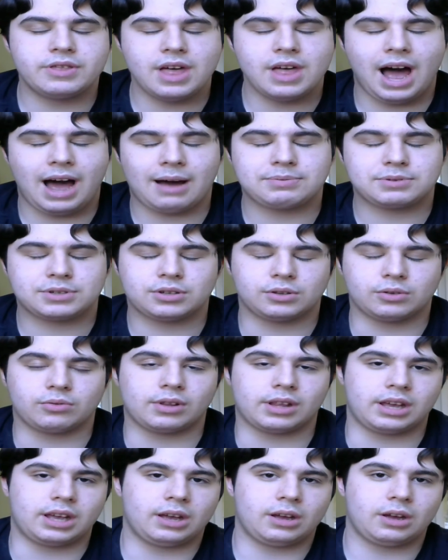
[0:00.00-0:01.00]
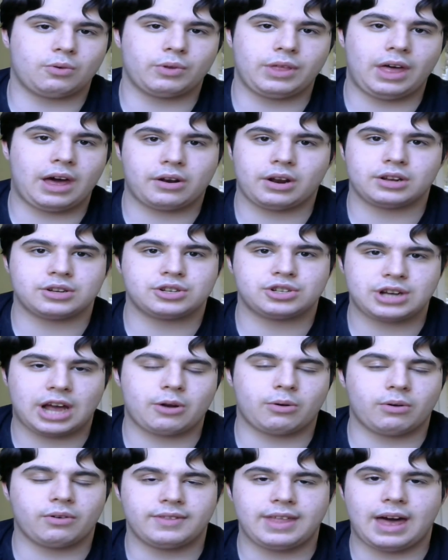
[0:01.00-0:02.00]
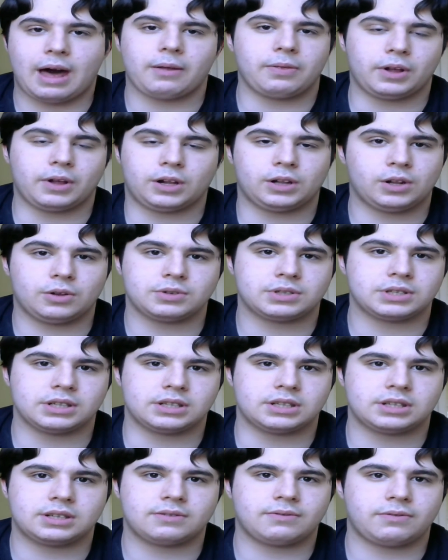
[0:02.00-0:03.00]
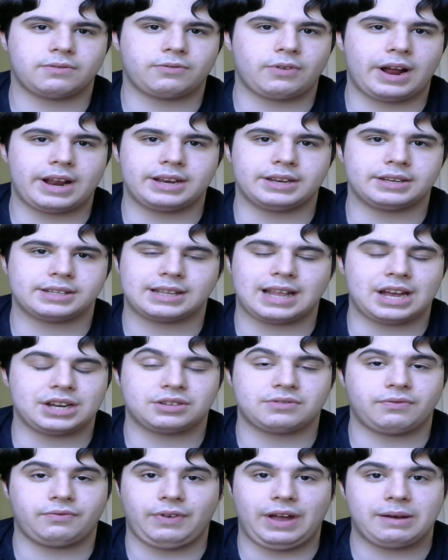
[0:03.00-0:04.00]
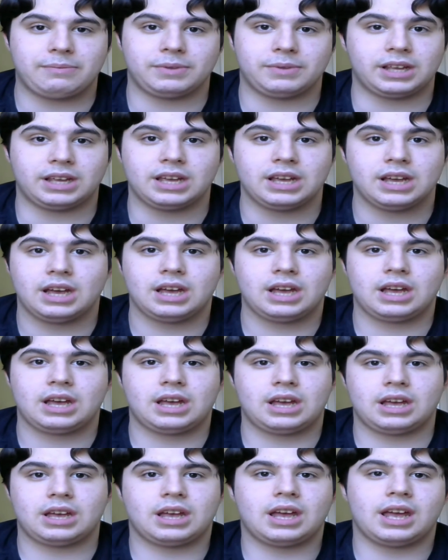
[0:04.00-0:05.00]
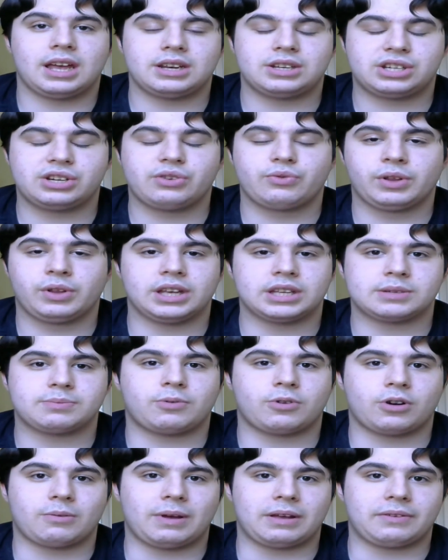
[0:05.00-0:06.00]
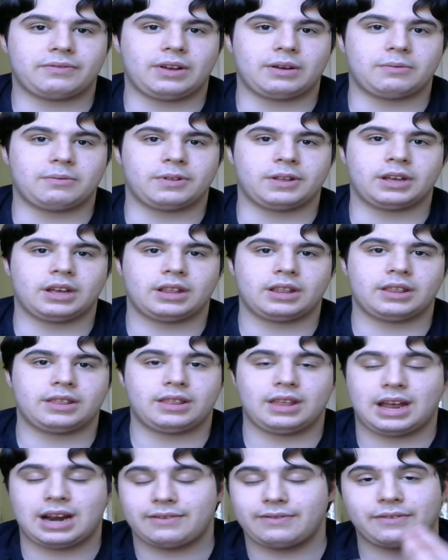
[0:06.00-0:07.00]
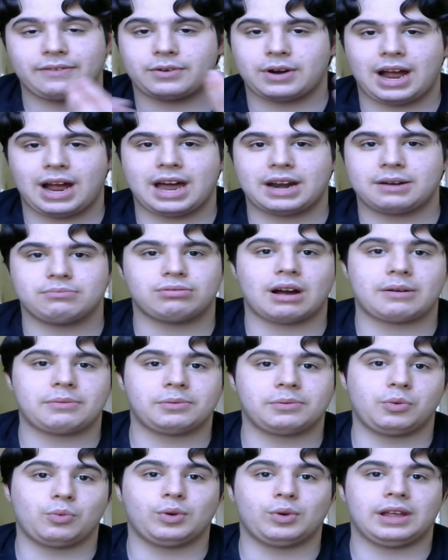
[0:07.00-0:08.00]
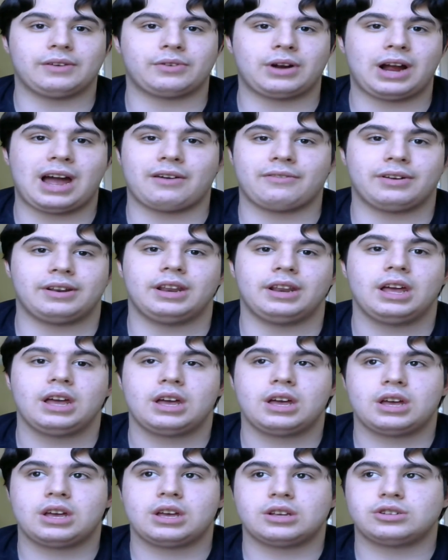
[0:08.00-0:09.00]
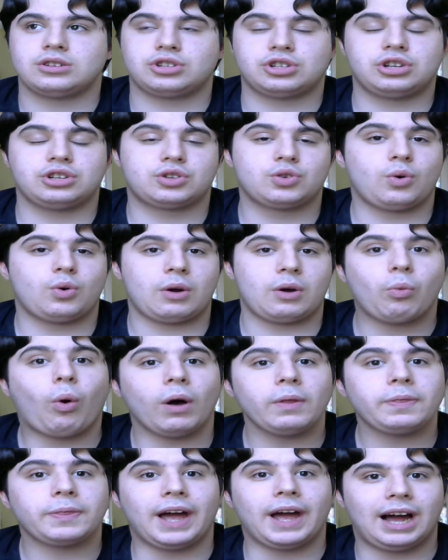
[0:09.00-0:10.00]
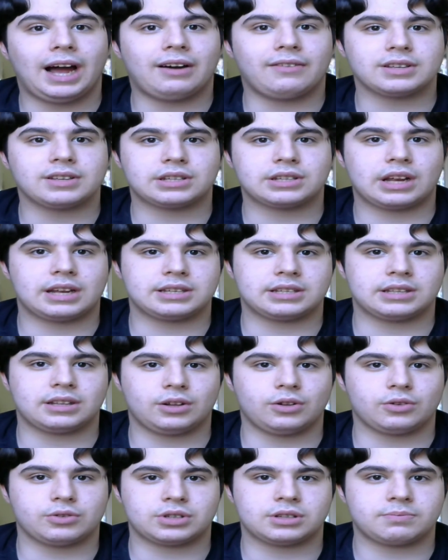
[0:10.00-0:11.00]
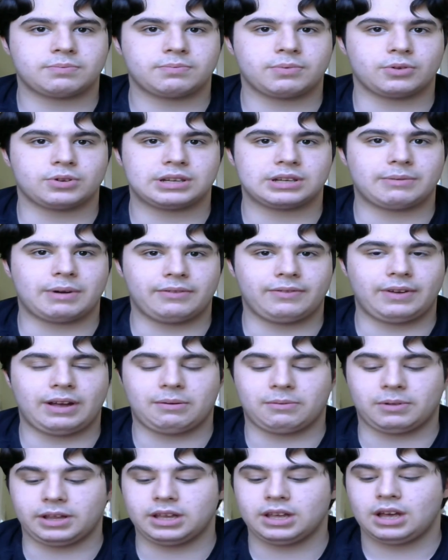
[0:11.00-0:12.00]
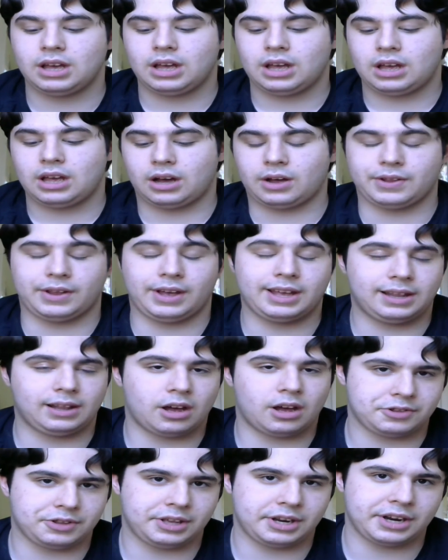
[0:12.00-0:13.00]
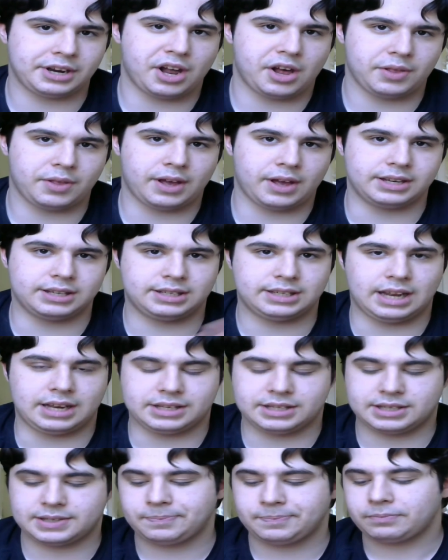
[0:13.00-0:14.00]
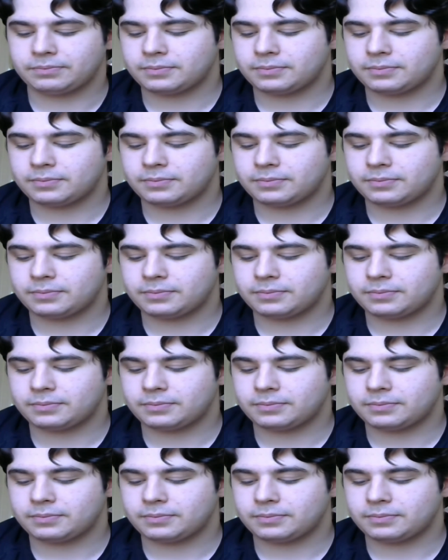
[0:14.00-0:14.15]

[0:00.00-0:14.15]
absolutely, without a shadow of a doubt, the closest friend slash family, and she really is a part of my family that I've ever had and probably will ever have, and she's who I want to have as the closest person to my family, in an online sense.